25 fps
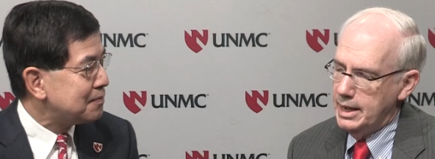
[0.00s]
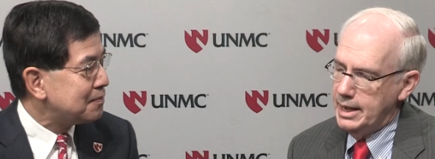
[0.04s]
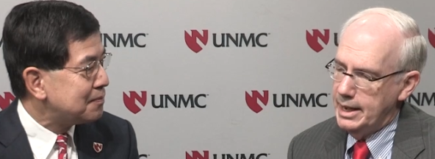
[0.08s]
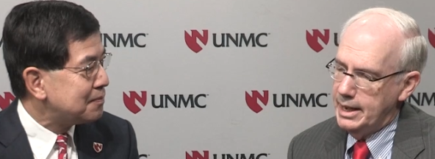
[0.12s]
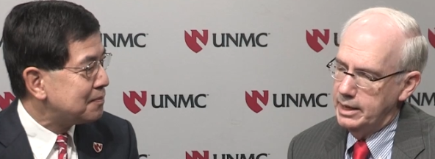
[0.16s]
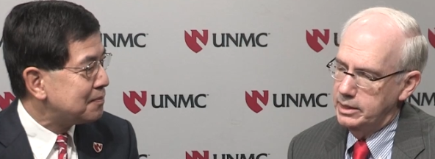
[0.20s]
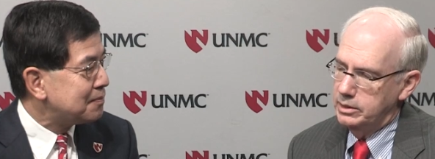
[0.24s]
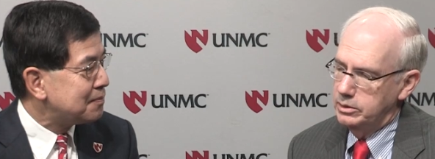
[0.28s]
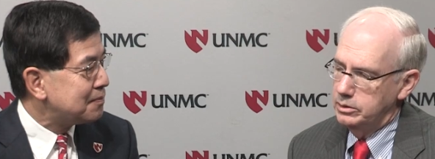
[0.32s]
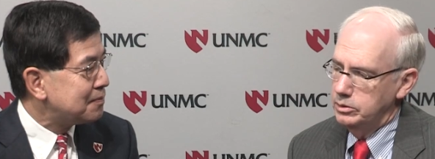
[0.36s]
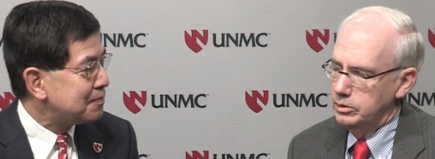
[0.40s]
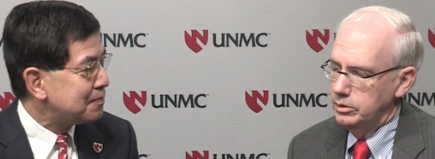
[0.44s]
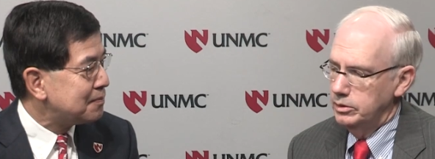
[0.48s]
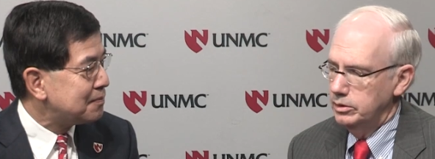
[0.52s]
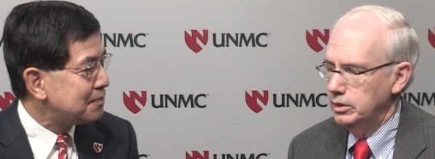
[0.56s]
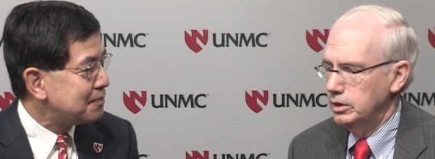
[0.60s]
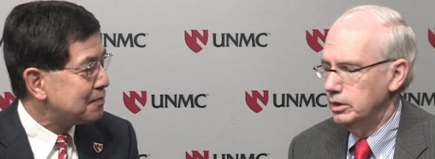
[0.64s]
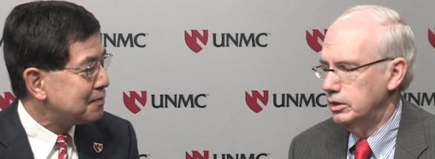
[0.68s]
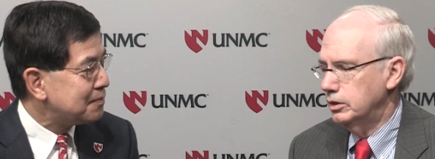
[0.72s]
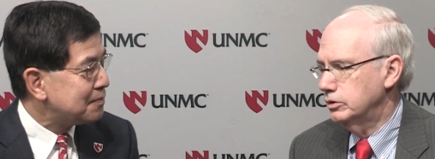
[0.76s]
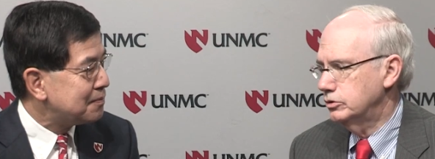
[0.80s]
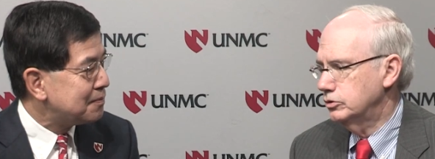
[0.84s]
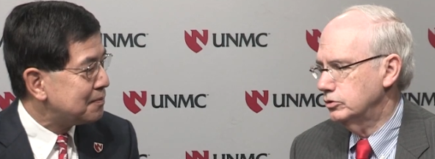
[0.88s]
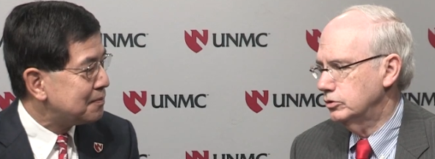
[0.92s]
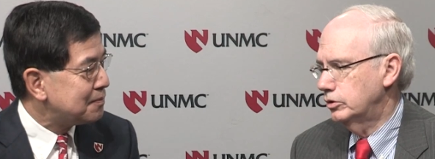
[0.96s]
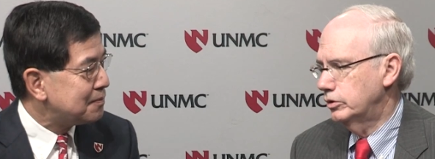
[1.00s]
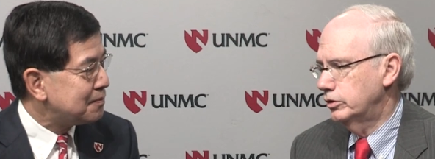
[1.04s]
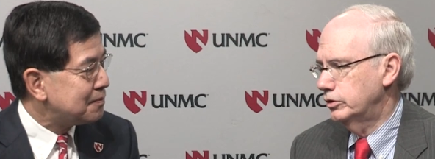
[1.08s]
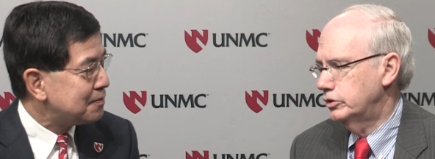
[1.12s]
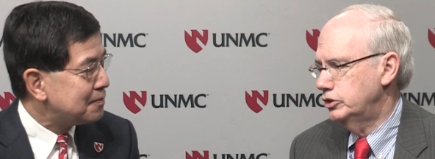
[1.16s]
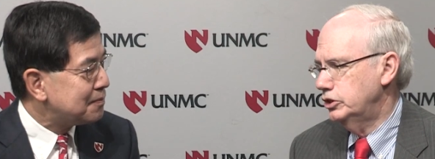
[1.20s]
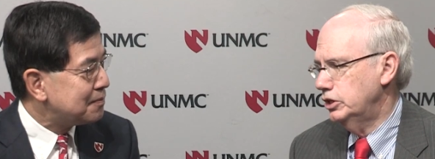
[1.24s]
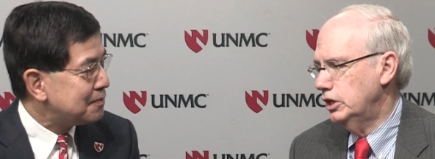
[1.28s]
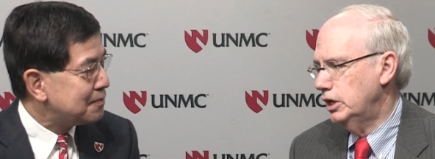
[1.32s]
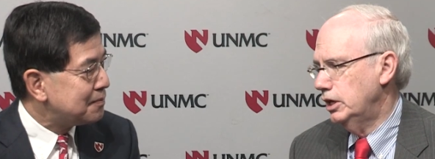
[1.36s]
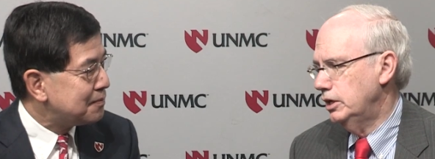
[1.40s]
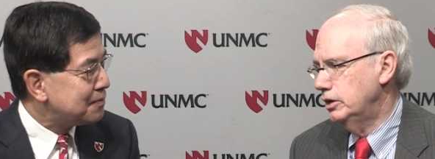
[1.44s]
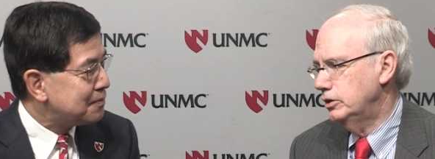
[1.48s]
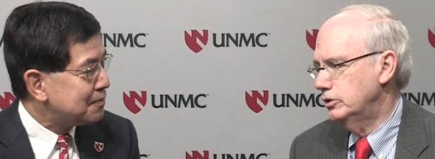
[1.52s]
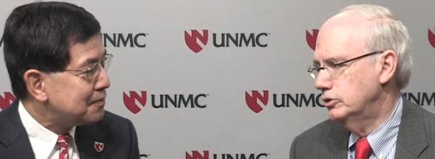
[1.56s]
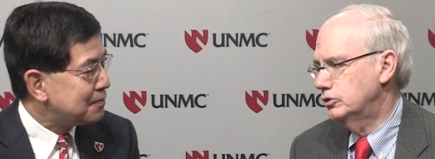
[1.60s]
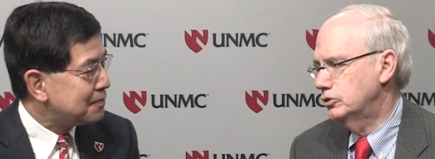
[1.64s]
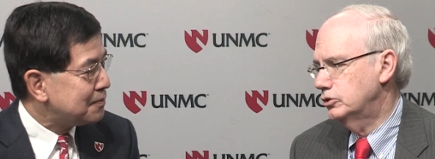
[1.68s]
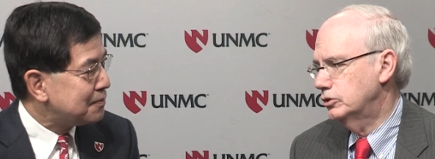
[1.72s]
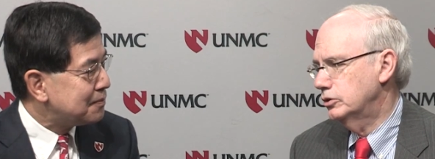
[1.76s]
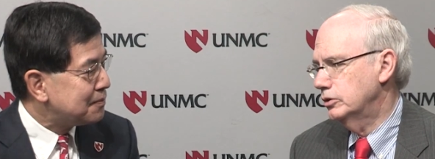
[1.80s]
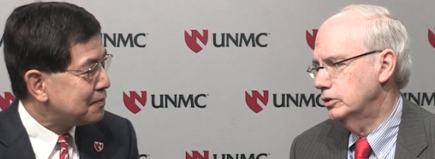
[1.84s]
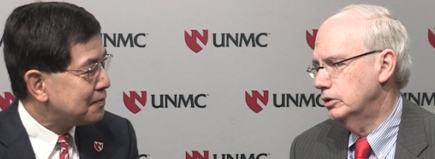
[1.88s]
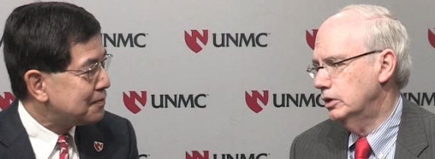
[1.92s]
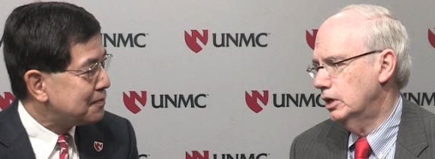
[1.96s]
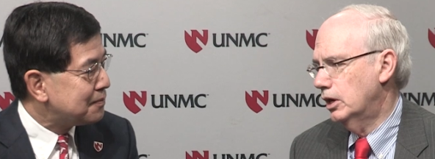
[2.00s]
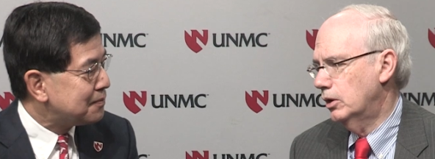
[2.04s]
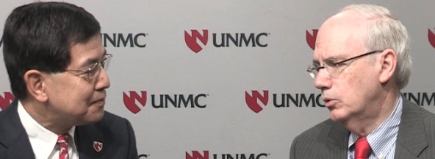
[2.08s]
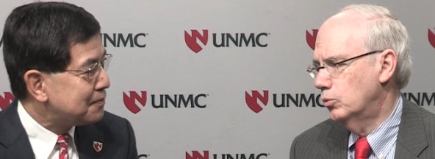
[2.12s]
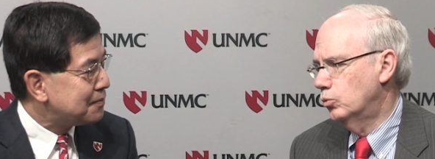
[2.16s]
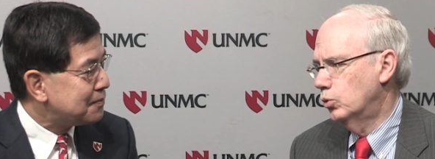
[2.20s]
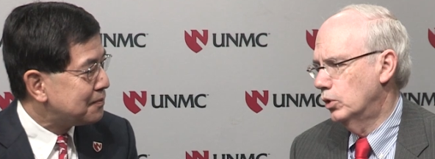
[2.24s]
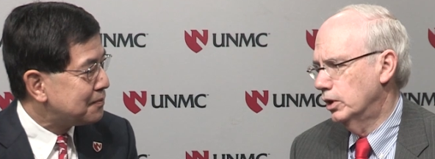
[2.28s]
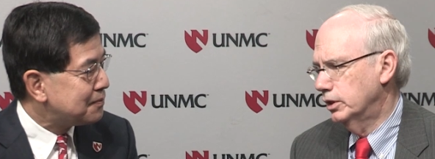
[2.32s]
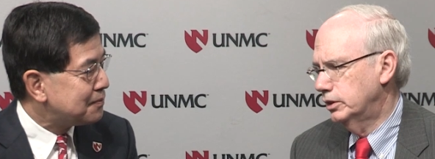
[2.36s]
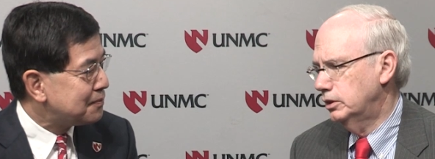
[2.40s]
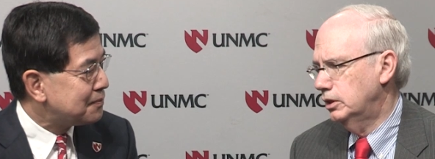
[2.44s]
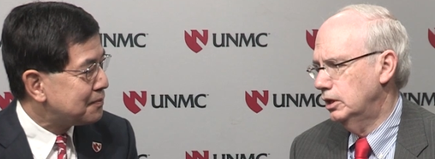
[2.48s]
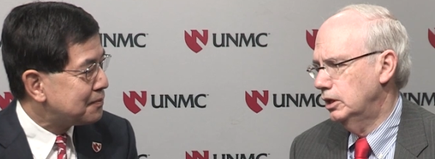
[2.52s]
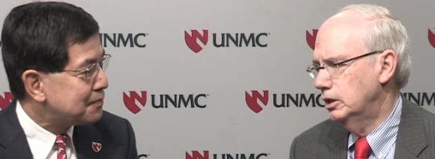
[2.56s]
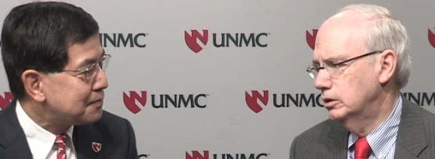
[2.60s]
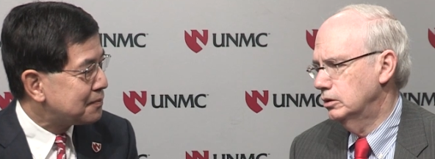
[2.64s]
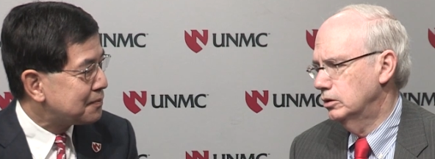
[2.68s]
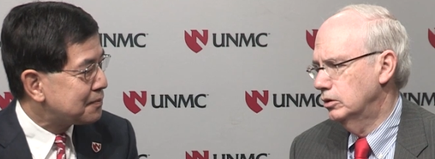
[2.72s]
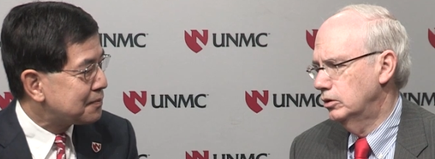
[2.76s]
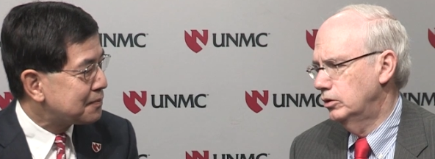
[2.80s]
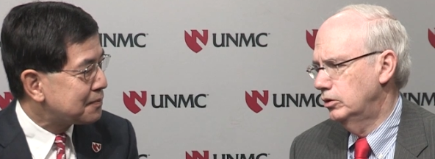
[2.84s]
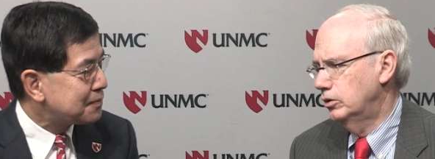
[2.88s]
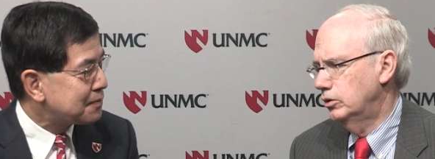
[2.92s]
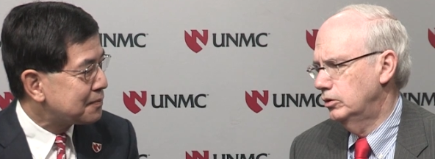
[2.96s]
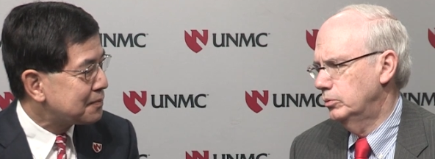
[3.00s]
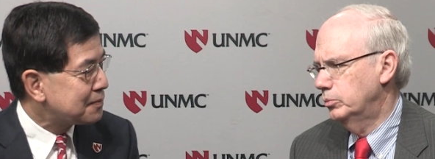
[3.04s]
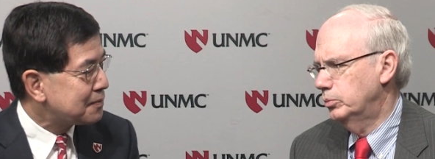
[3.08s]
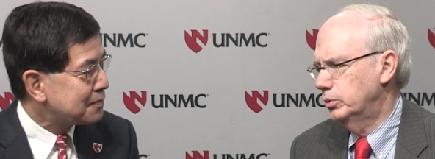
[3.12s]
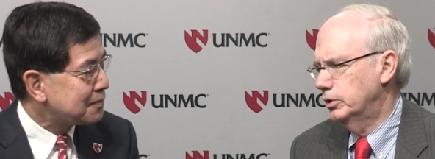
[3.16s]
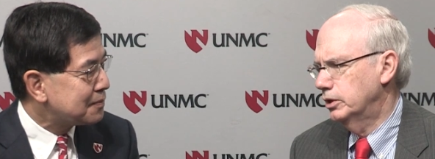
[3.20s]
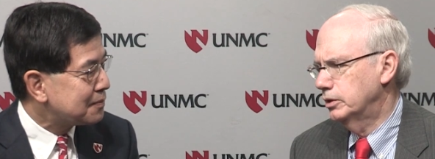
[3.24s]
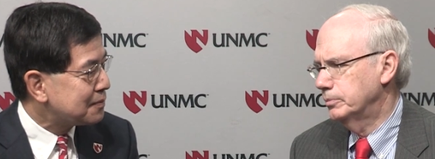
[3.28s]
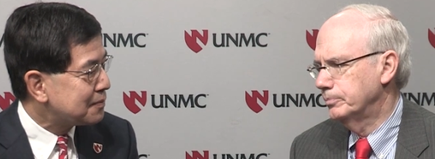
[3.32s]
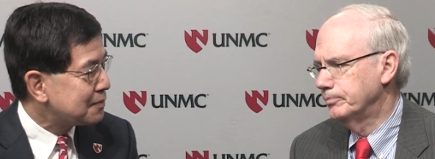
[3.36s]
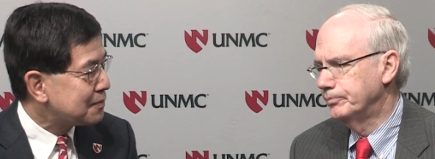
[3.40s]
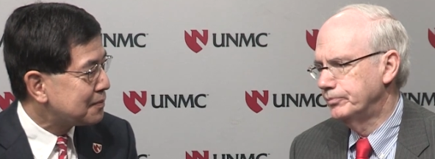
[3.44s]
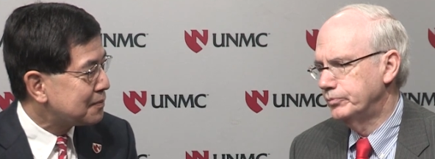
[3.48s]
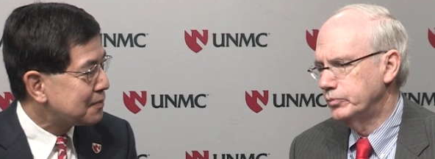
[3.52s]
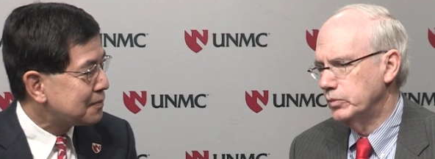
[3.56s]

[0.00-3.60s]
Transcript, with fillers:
Speaker 1: And do you think it's going to change not what they learn, but